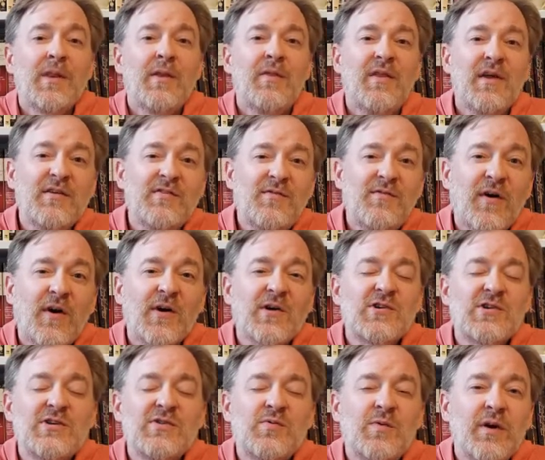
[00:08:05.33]
This
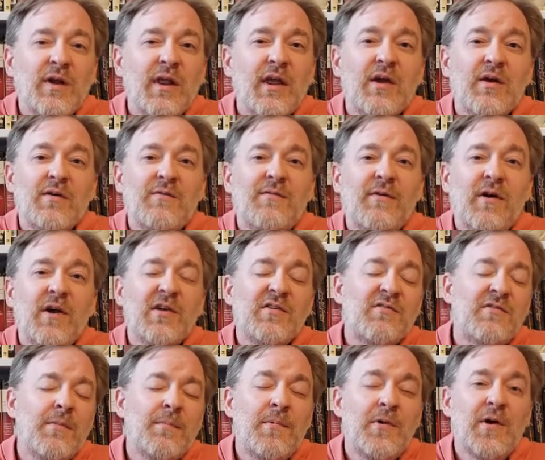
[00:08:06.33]
verse is really good for us
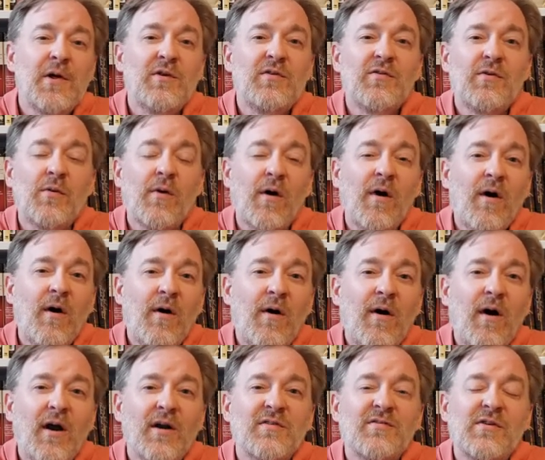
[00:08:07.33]
to put to our
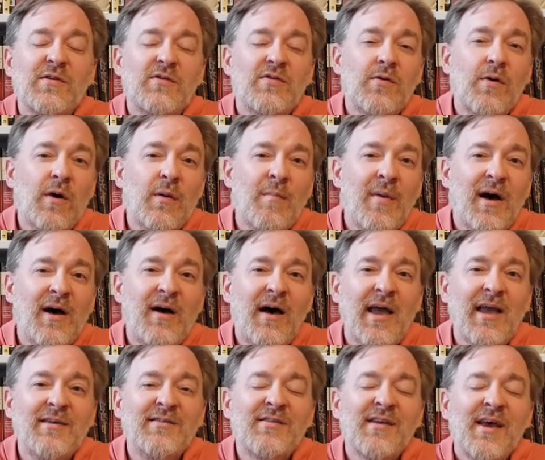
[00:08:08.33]
hearts and to our
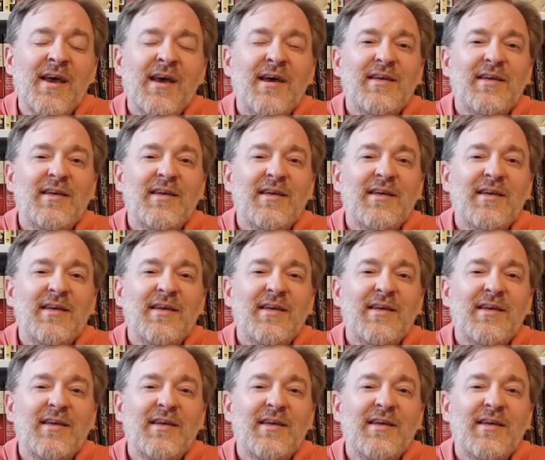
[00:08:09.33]
minds